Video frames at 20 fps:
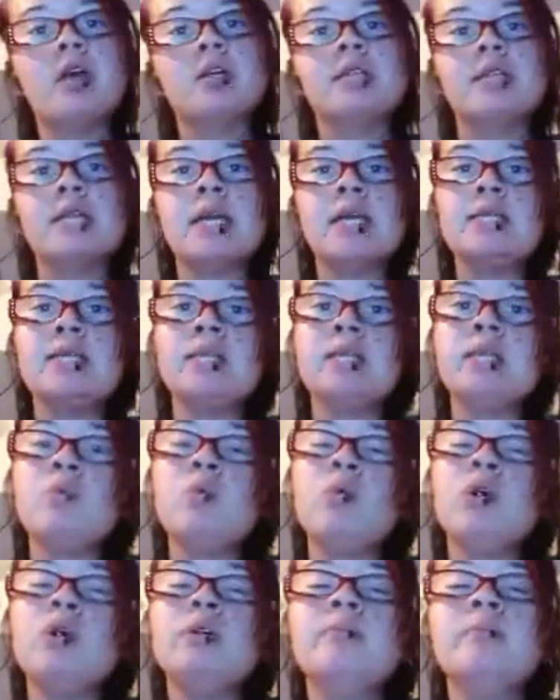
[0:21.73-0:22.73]

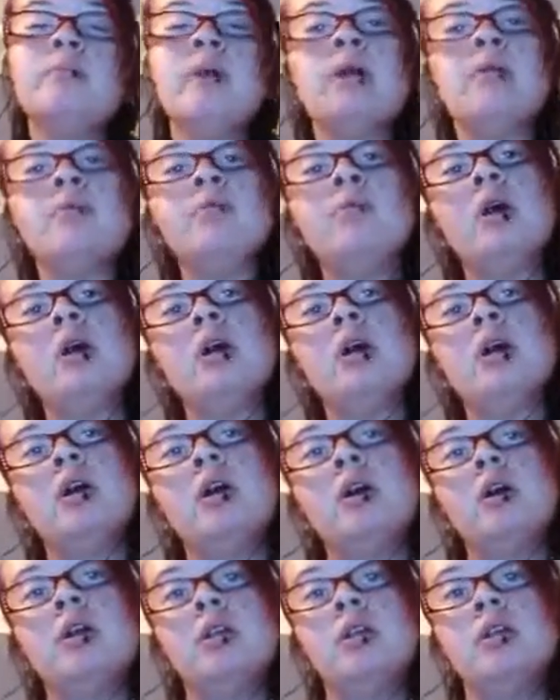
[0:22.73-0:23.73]
standing one by
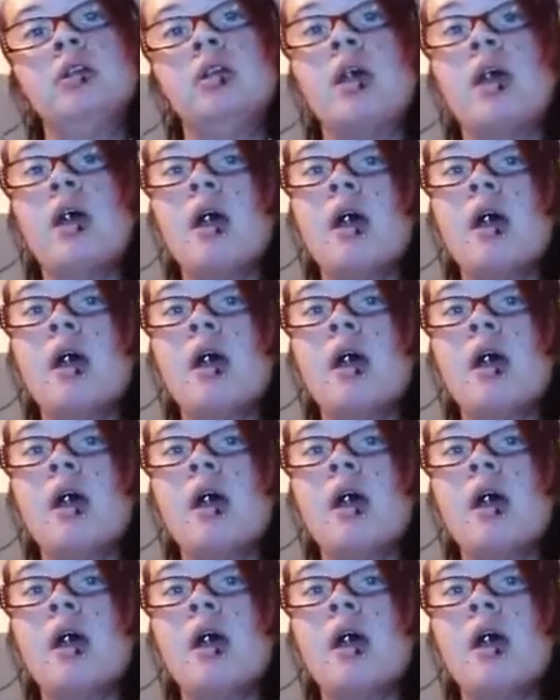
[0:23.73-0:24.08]
one,